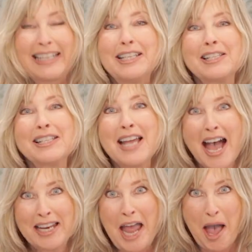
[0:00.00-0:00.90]
It is
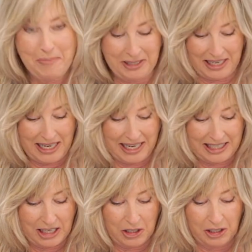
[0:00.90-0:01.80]
not happening,
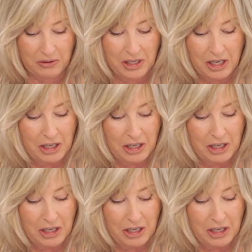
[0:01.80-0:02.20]
I tell you.